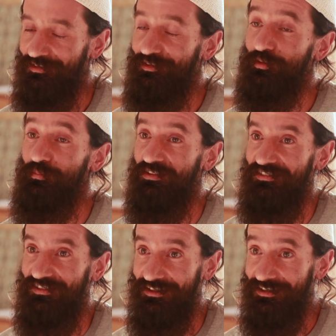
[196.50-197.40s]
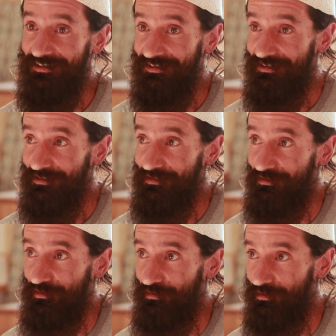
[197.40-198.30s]
little bit sick,
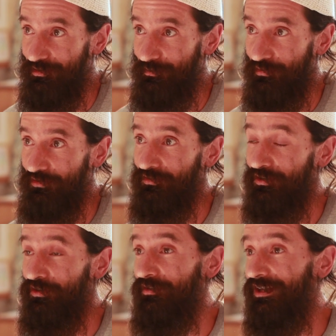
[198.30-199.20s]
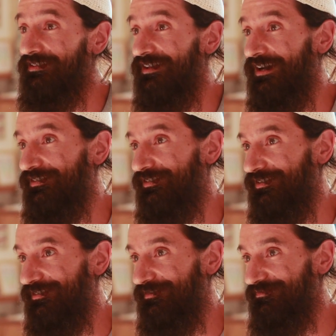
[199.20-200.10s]
so a person could go to any doctor
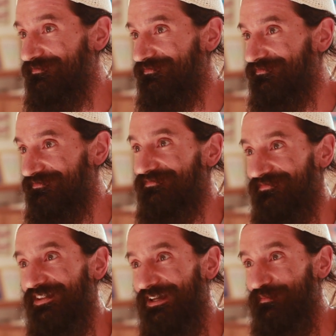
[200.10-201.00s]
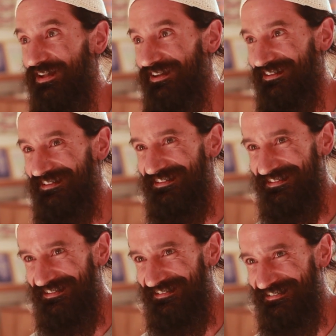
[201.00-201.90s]
and they'll get better.
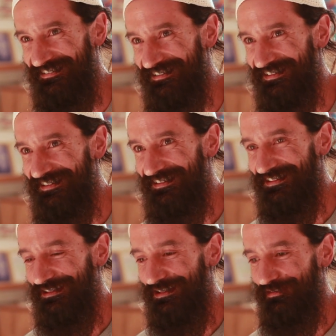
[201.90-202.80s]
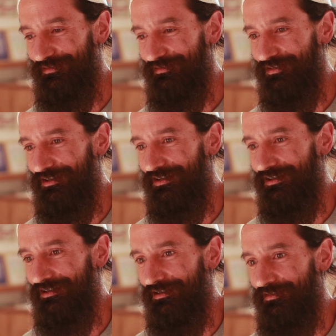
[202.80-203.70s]
You know, if
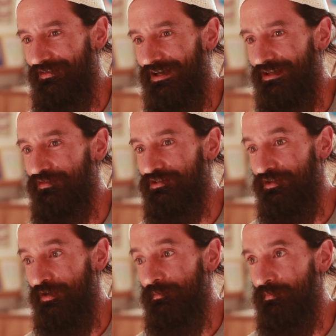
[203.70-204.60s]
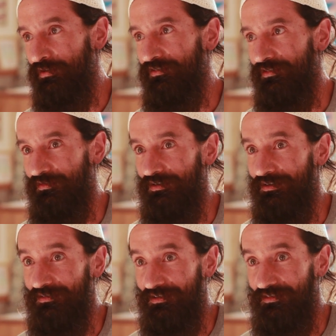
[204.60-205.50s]
chas v'shalom, a person is
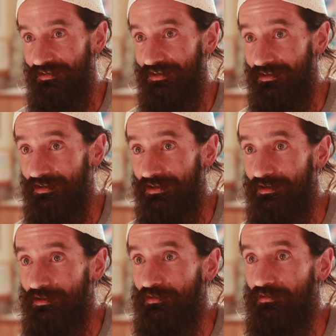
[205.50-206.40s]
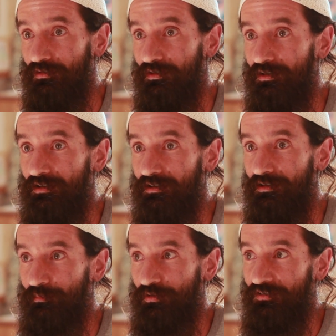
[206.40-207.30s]
very, very sick, so
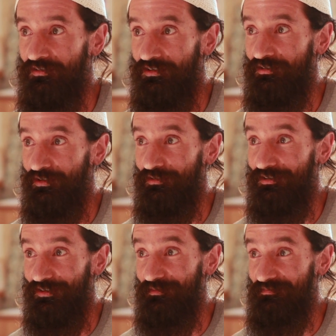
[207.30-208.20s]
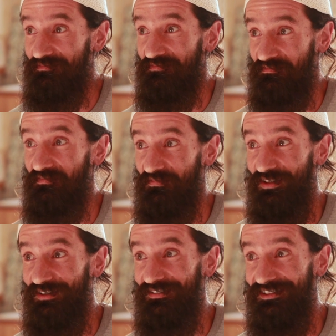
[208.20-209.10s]
a person needs to go to a
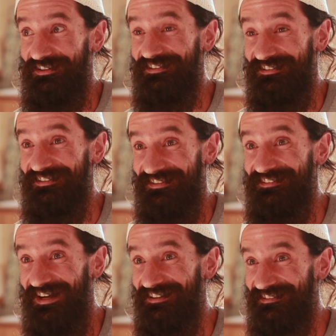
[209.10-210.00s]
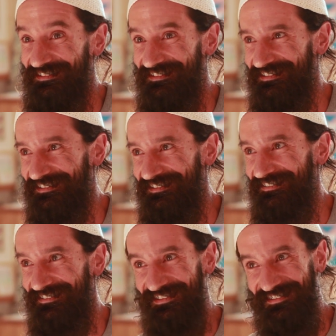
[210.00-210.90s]
very, very good doctor with, you
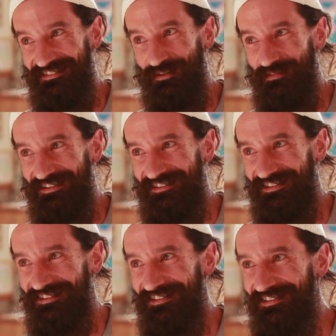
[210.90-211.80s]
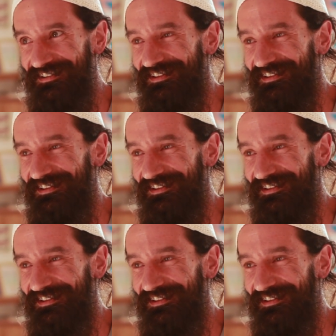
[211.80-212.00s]
know, very strong medicine.